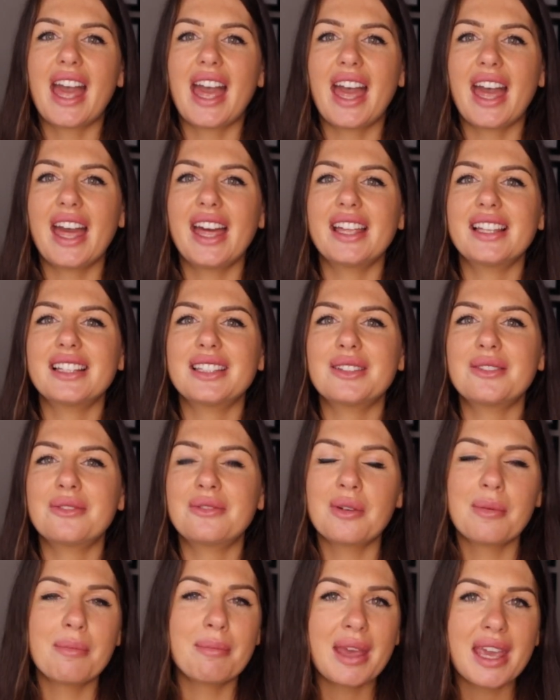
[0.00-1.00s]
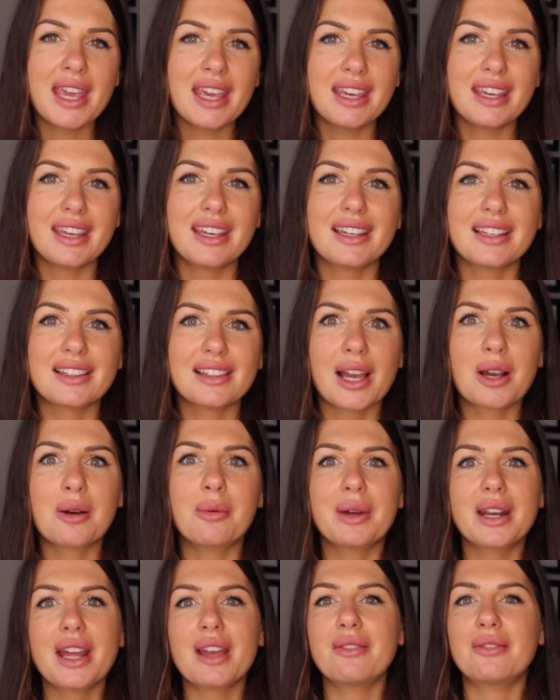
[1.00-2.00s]
And for me, like
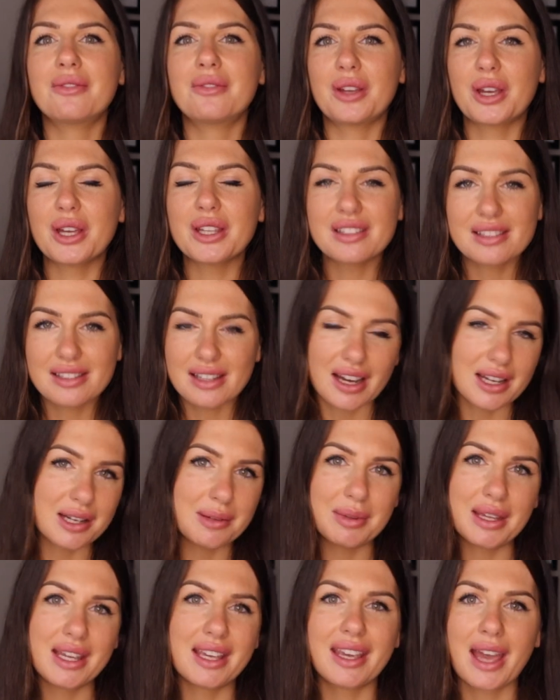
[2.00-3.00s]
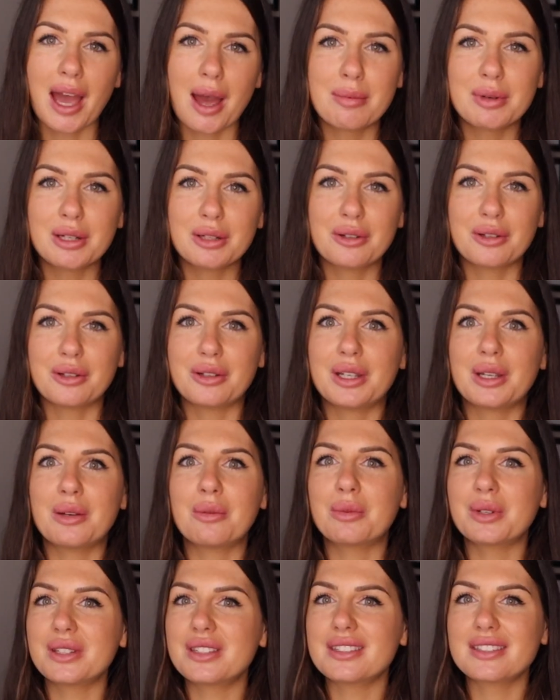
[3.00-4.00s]
when I first started being cabin crew,
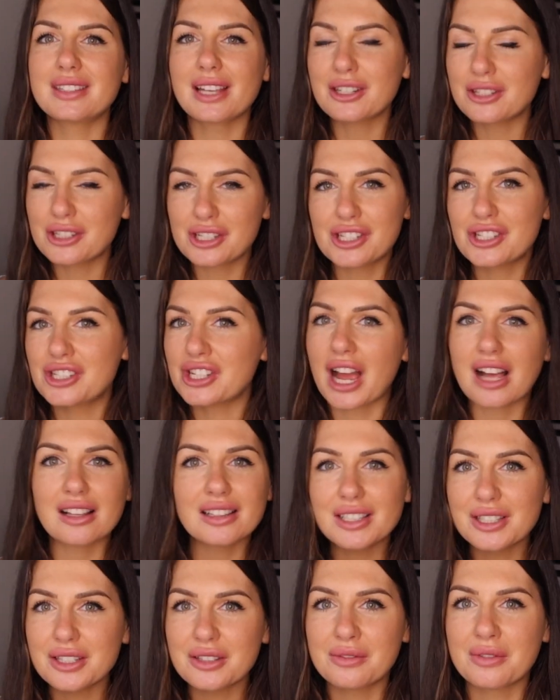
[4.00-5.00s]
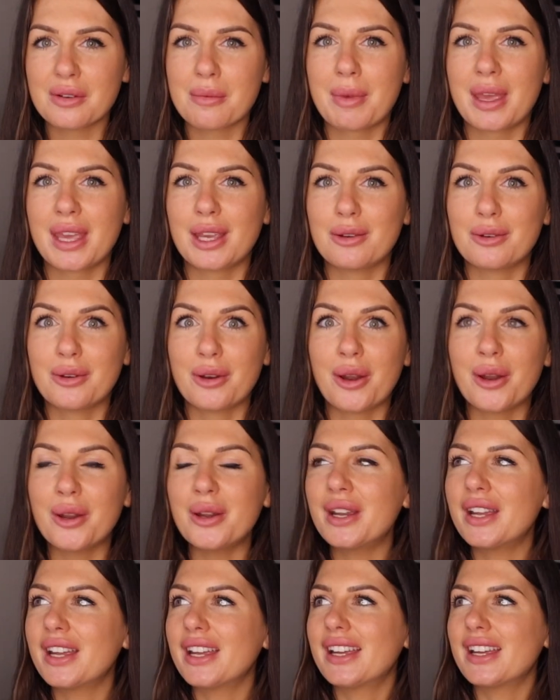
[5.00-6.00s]
it was such a challenge for me, you
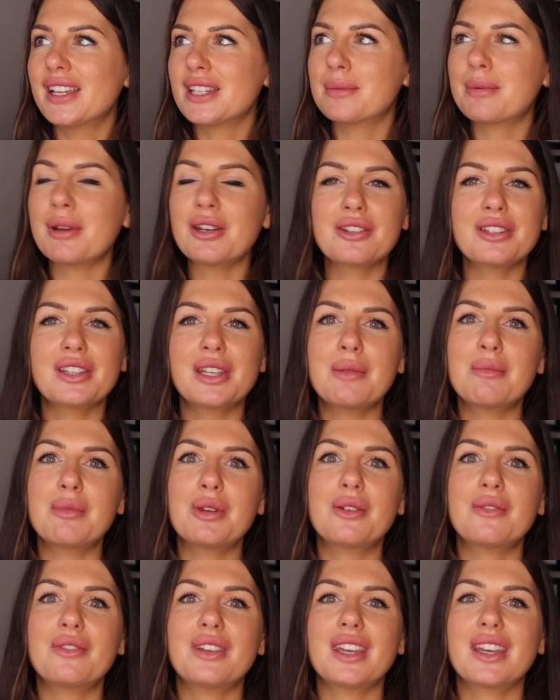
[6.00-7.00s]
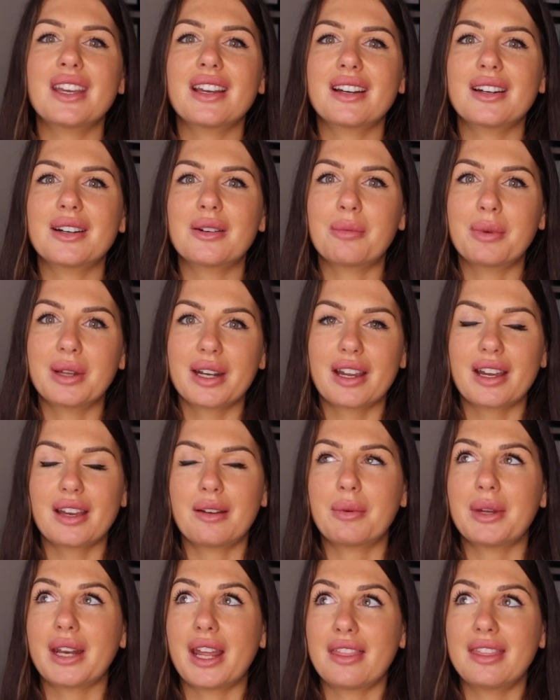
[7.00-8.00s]
know, especially moving,
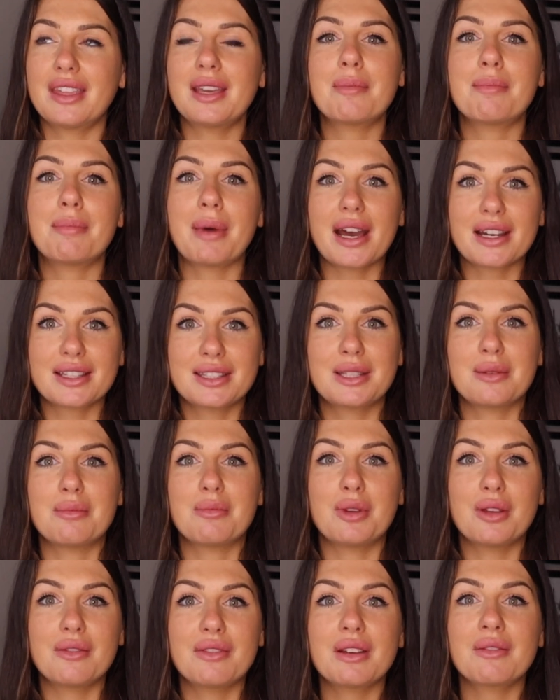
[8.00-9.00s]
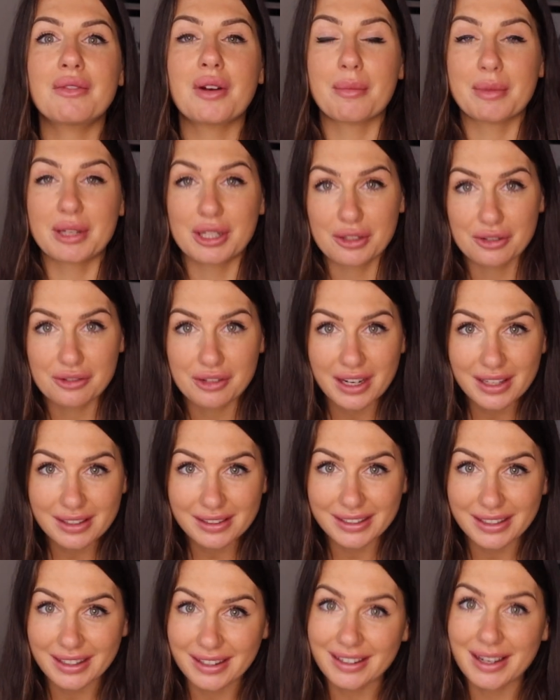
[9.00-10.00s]
when I think back to moving from
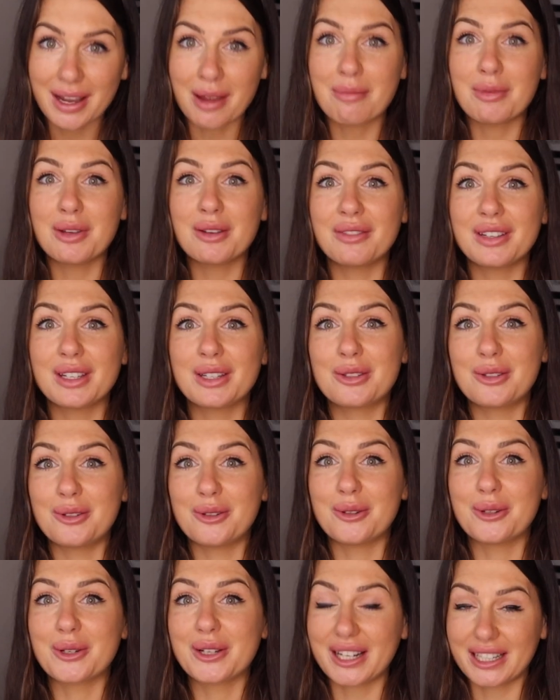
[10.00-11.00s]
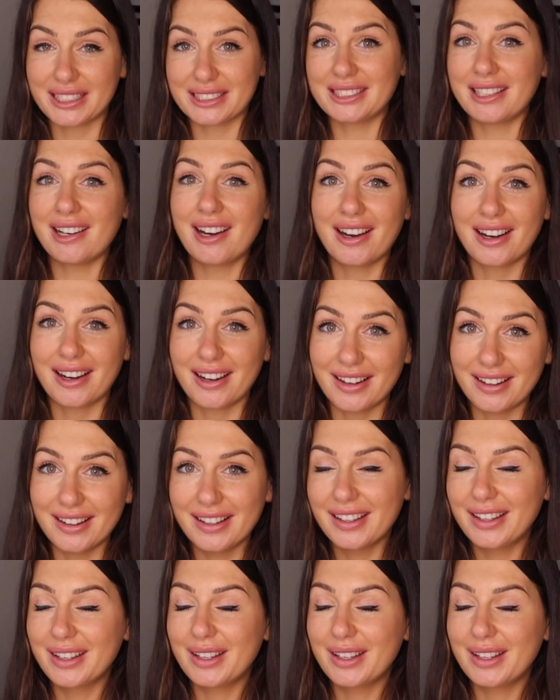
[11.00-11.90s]
Australia and moving to Qatar.